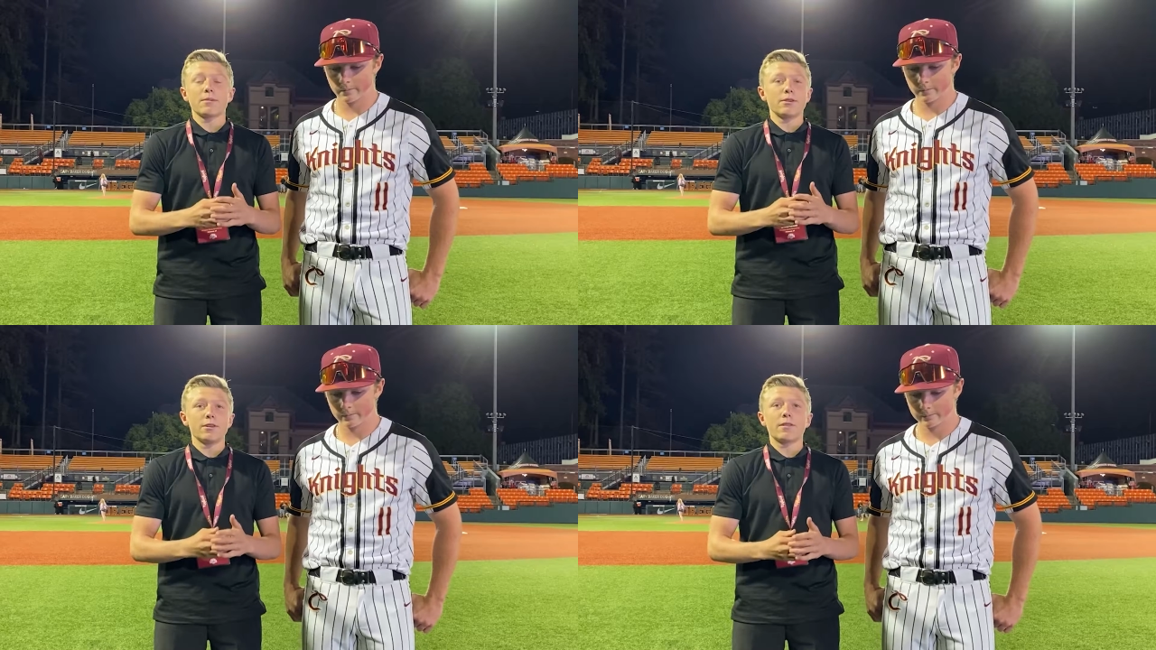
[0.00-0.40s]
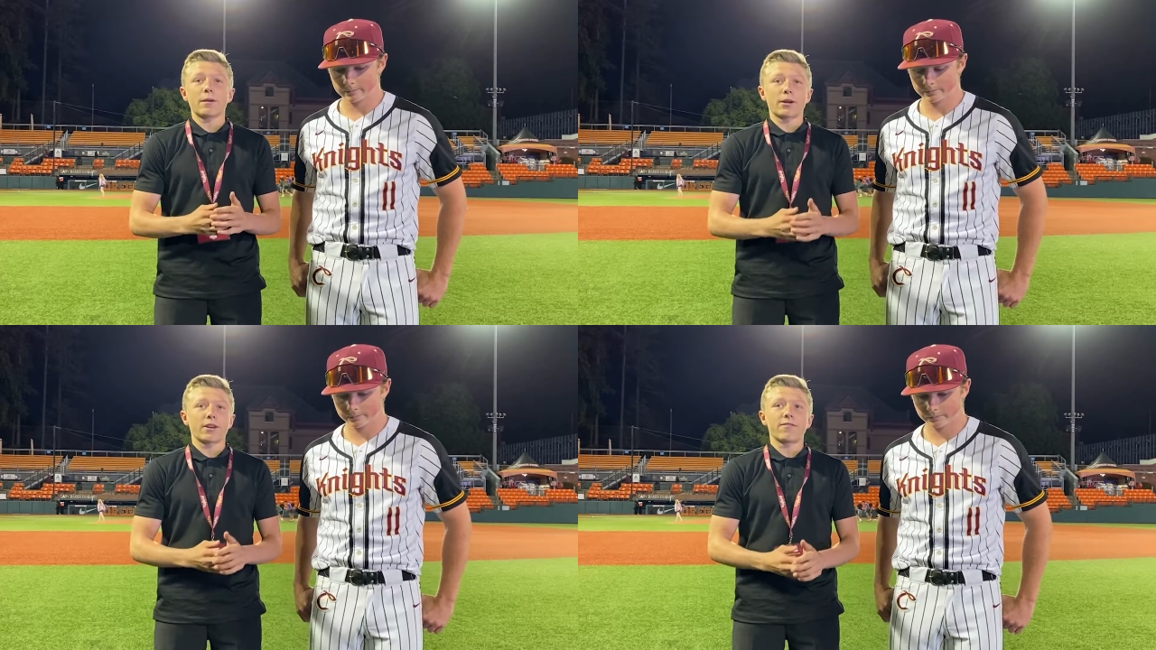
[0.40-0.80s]
Speaker 1: you knew they were
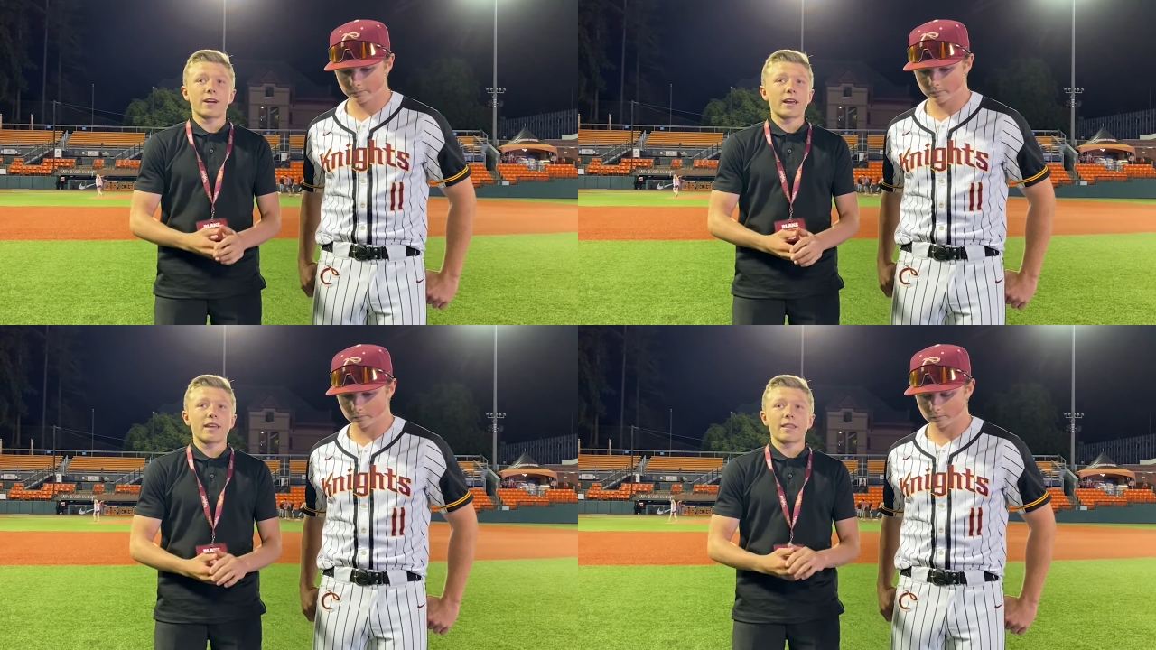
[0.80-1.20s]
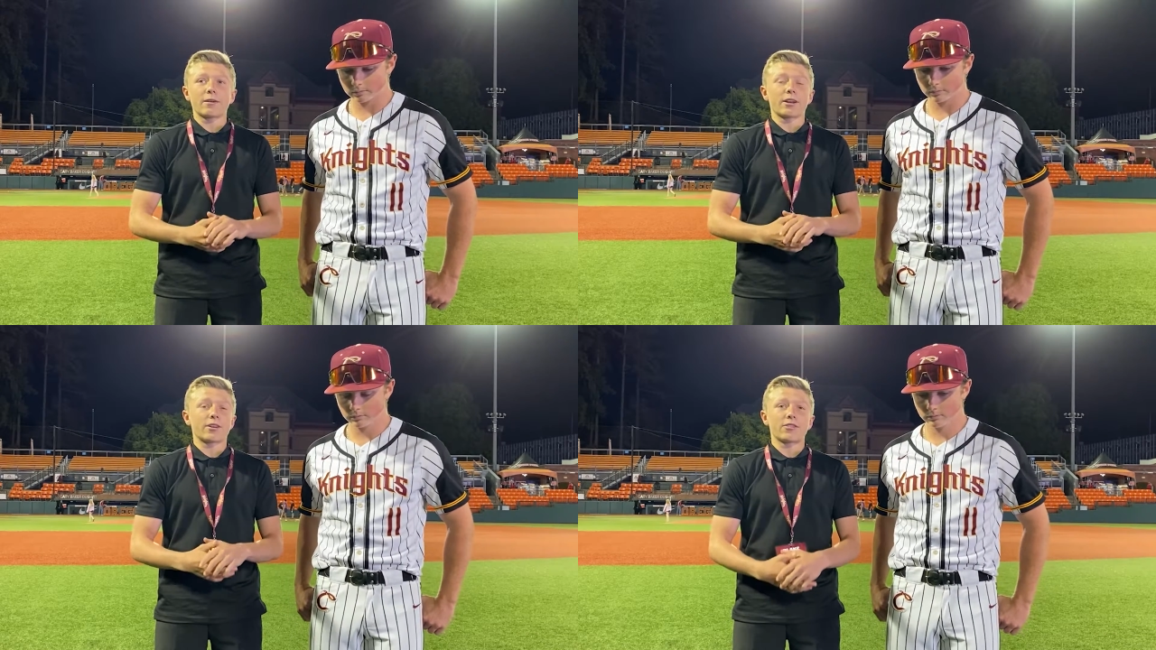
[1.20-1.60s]
going to fight and they were
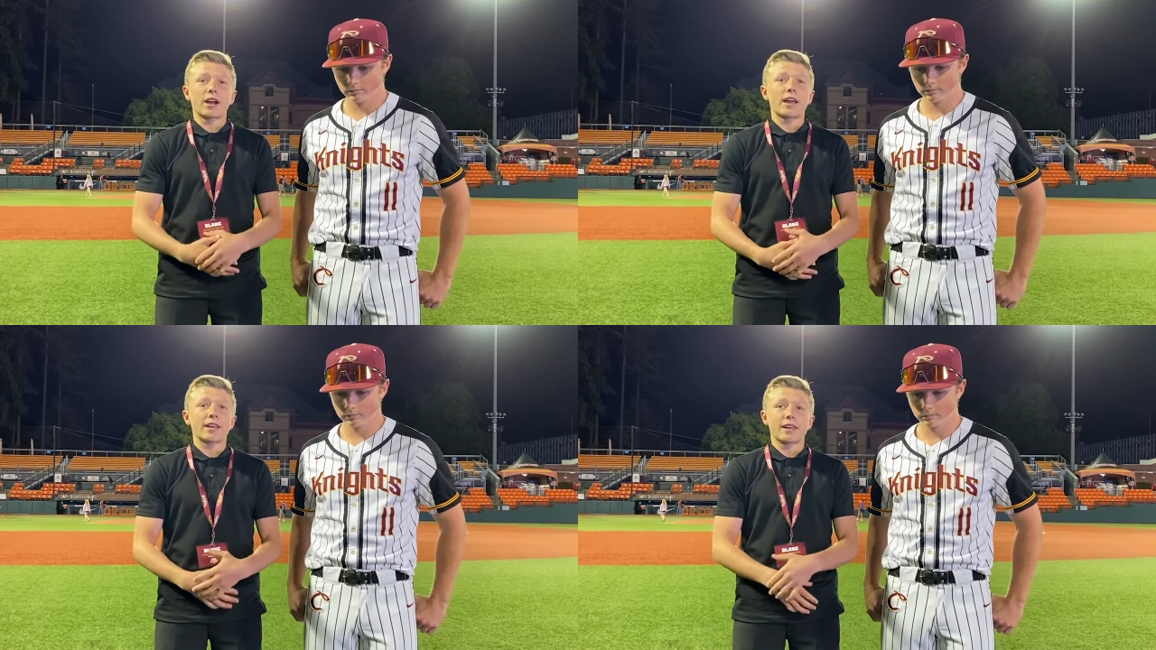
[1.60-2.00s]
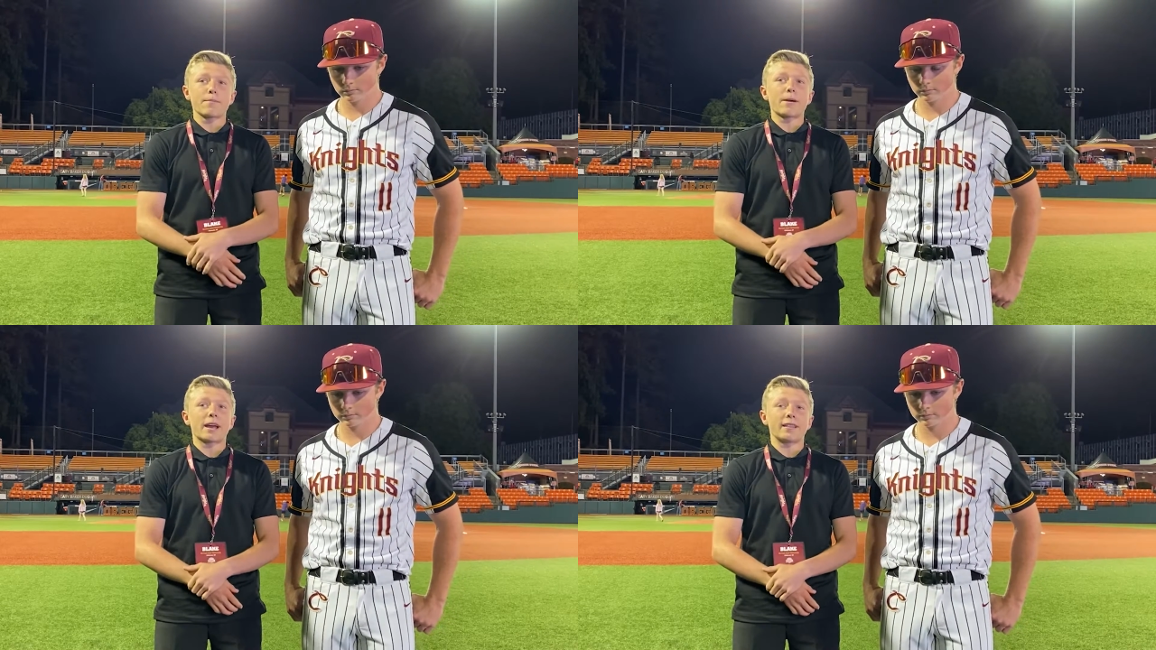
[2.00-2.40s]
going to try and get
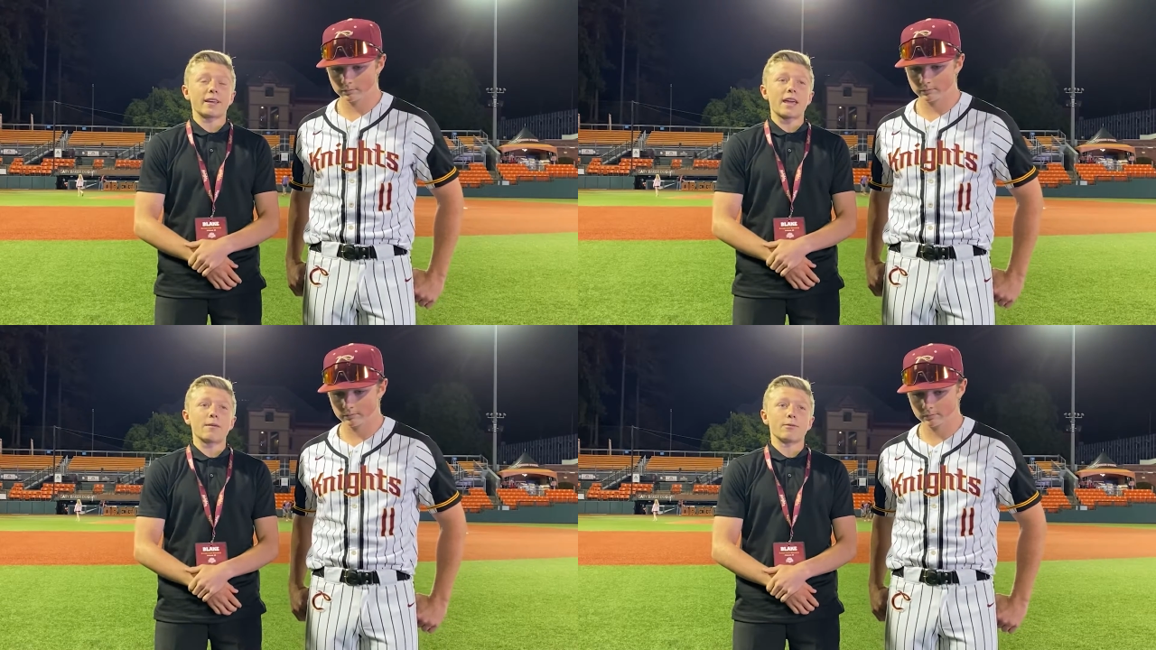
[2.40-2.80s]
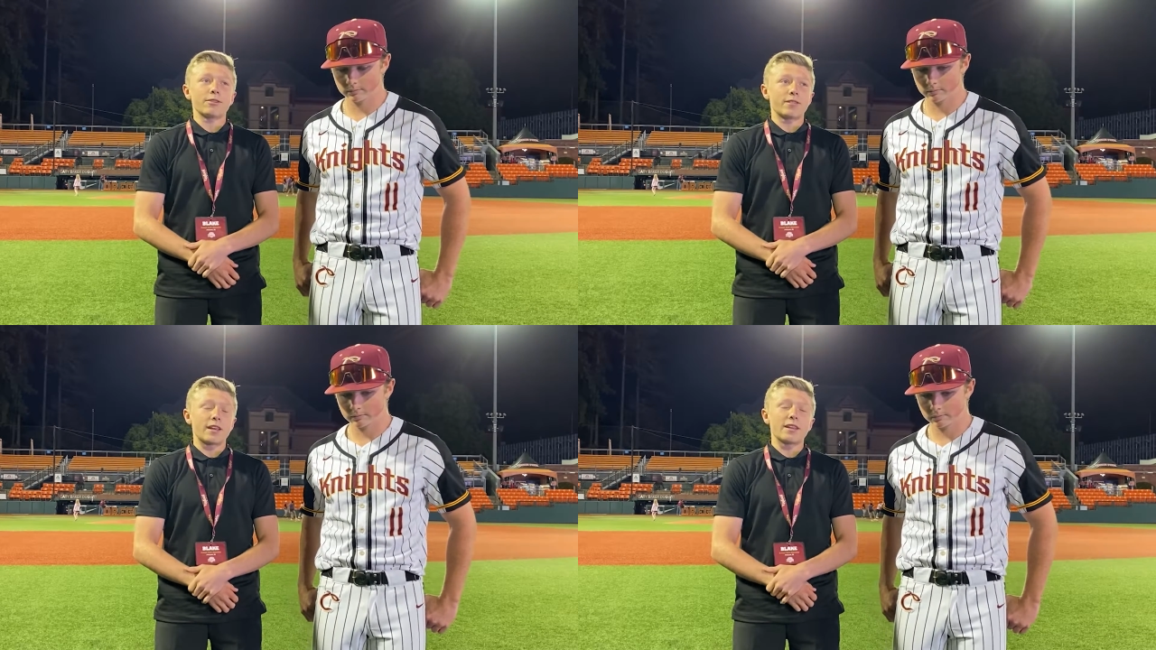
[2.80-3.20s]
back in the game, which
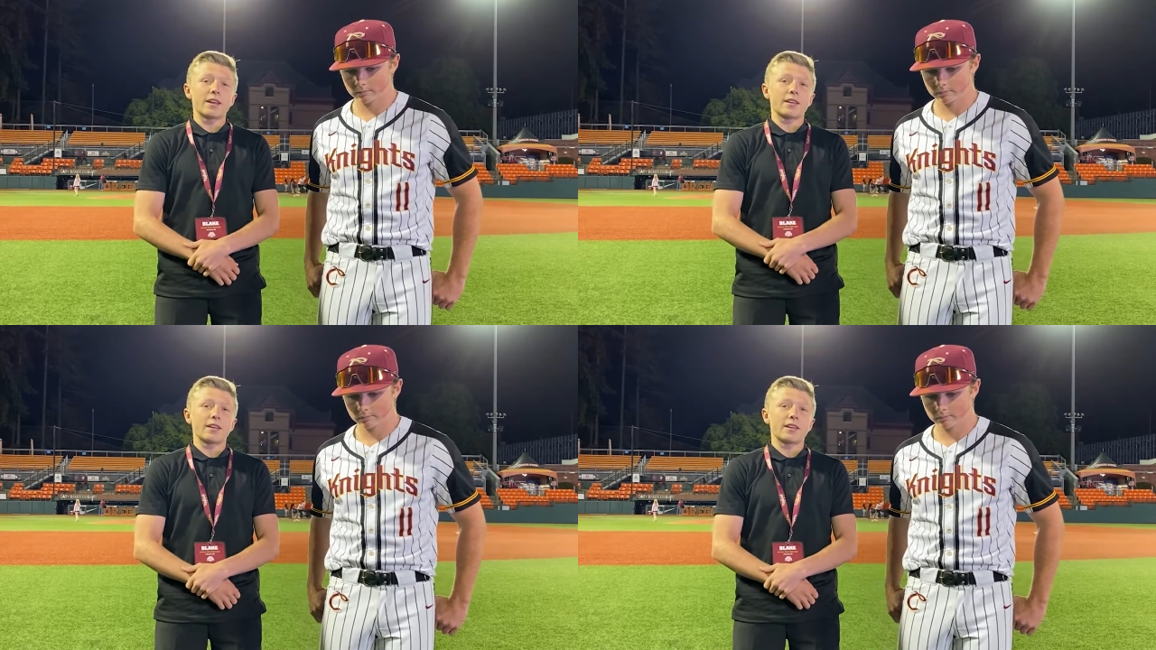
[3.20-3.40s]
they did,